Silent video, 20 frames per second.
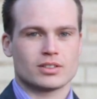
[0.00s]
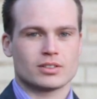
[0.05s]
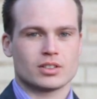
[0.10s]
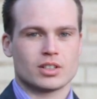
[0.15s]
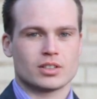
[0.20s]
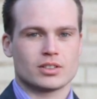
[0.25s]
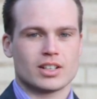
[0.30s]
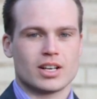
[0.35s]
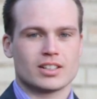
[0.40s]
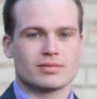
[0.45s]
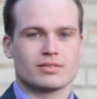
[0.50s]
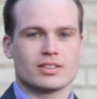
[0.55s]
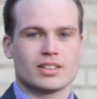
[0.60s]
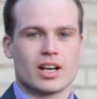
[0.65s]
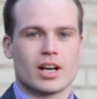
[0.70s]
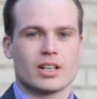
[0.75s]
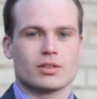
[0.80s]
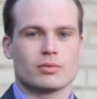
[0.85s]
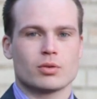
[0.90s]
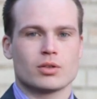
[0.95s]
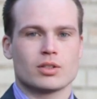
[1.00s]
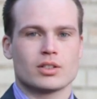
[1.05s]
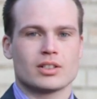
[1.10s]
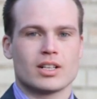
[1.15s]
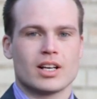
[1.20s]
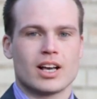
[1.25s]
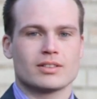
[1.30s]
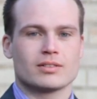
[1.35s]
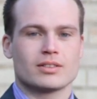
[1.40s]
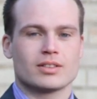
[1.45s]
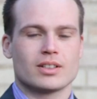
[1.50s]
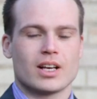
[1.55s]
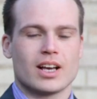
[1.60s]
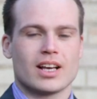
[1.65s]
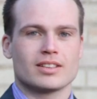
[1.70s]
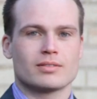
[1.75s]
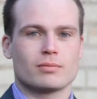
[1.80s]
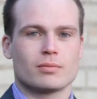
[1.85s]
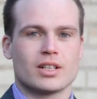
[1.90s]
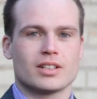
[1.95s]
"Turn left now." At the
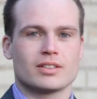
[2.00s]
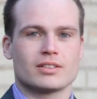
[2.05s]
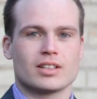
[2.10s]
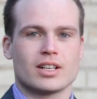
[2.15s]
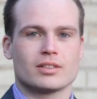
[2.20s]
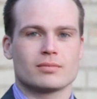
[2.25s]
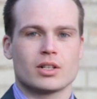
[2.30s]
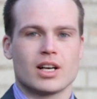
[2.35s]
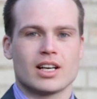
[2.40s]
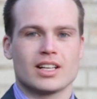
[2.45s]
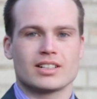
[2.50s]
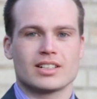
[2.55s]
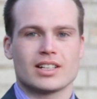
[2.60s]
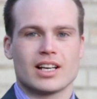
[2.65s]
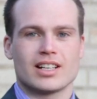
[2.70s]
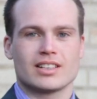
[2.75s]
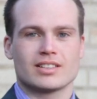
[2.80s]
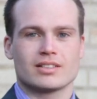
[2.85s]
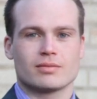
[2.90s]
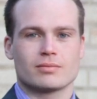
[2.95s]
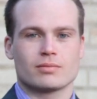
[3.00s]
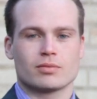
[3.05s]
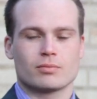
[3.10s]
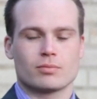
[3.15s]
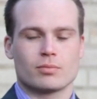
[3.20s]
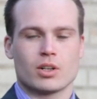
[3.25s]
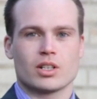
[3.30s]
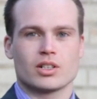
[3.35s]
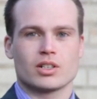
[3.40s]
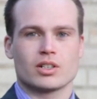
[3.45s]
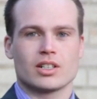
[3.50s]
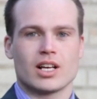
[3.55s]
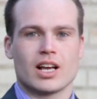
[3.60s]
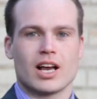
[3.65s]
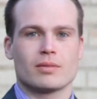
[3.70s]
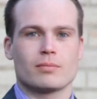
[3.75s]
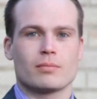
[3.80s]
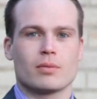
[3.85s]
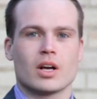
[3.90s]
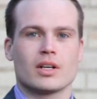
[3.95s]
last minute they recognize a familiar
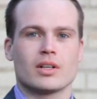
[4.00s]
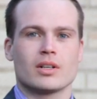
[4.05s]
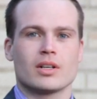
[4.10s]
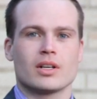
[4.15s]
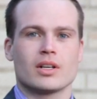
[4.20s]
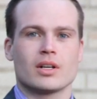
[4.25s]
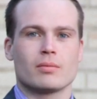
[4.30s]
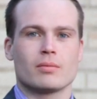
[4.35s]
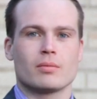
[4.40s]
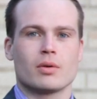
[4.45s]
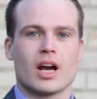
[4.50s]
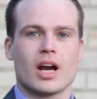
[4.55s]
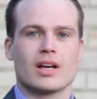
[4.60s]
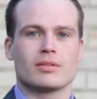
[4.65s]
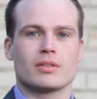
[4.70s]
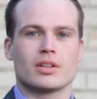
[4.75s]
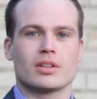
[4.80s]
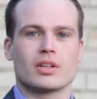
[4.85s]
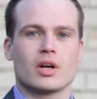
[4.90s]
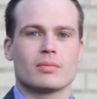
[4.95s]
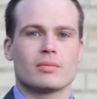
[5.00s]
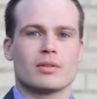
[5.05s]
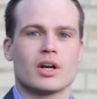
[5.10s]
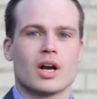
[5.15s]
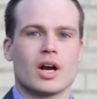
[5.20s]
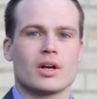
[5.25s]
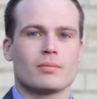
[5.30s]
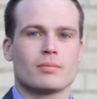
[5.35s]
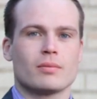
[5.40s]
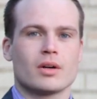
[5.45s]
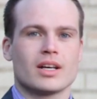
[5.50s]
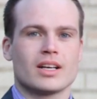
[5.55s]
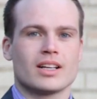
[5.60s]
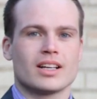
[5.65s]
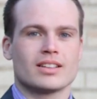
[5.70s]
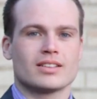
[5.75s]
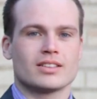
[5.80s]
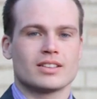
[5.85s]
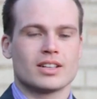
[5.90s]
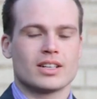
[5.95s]
landmark, but after some time they
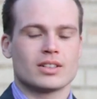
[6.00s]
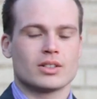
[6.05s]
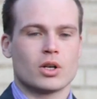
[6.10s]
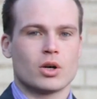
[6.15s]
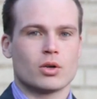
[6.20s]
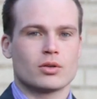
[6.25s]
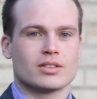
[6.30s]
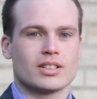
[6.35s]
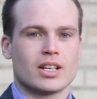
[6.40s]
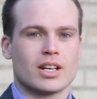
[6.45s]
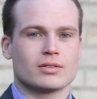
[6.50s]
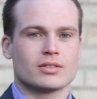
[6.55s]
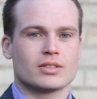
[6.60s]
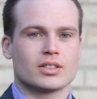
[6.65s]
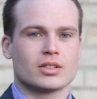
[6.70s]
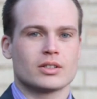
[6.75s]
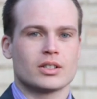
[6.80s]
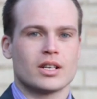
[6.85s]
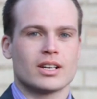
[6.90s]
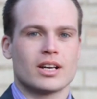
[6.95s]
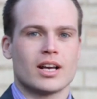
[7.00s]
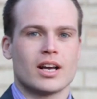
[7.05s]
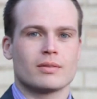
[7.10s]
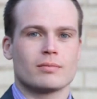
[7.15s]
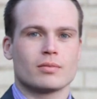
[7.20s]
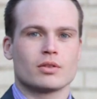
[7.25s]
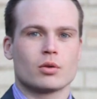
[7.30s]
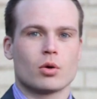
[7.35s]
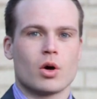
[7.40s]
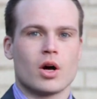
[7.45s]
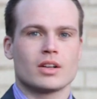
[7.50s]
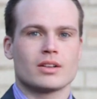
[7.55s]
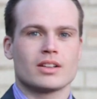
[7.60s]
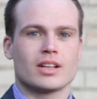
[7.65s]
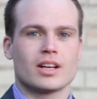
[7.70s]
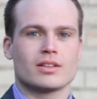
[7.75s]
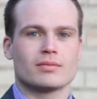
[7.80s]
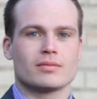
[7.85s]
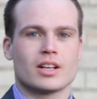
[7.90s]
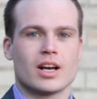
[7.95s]
easily calls out street names well
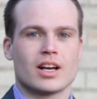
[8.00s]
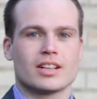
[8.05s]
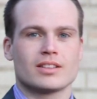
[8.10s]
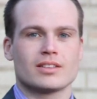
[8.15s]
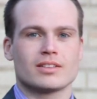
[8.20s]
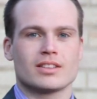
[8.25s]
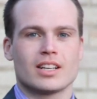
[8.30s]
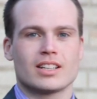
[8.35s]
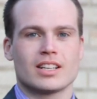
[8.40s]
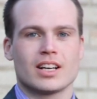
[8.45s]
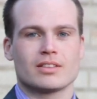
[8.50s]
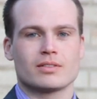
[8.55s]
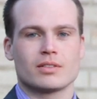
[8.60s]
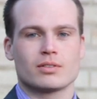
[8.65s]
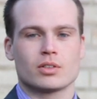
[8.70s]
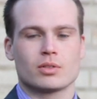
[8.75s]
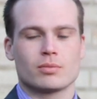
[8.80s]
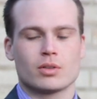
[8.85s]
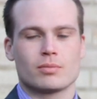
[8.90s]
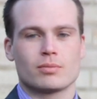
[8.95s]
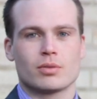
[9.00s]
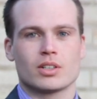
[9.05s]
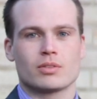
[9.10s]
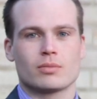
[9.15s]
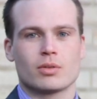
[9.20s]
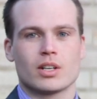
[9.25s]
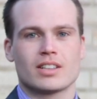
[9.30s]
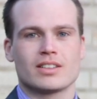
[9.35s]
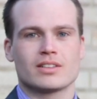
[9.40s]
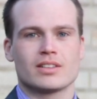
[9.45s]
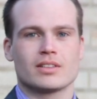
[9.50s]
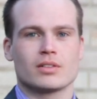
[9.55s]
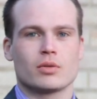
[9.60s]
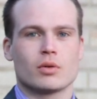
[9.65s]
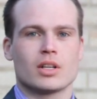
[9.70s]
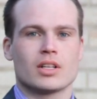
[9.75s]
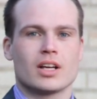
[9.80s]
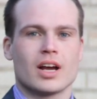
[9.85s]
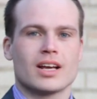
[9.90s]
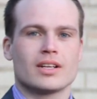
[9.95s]
in advance and even remembers places
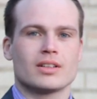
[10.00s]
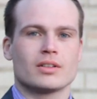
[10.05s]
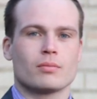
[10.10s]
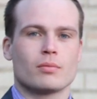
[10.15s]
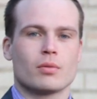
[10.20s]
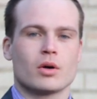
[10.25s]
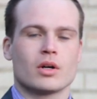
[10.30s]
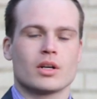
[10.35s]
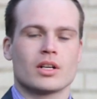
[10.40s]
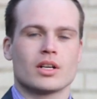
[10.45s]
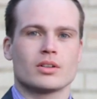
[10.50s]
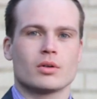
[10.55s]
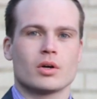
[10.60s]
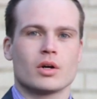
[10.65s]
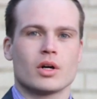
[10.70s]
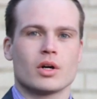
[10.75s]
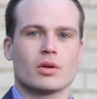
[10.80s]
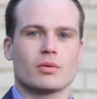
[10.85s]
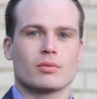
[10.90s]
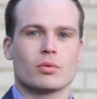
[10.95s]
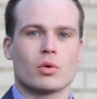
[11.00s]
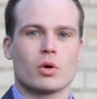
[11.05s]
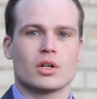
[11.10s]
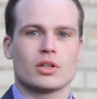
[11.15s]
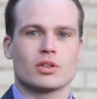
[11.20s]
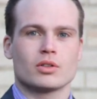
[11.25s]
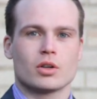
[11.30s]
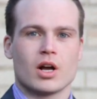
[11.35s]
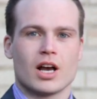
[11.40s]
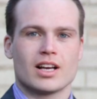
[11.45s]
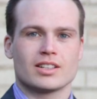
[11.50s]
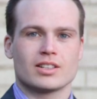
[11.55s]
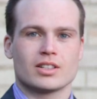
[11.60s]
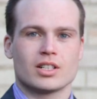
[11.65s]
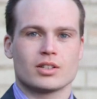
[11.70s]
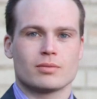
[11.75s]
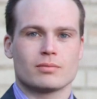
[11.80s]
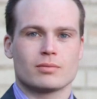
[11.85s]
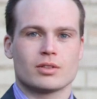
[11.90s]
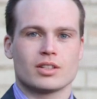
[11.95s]
where lanes merge or are forced right
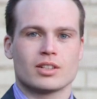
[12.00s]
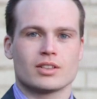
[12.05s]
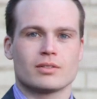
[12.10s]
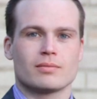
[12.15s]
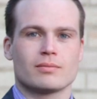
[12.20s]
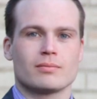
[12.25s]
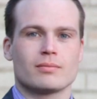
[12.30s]
turns.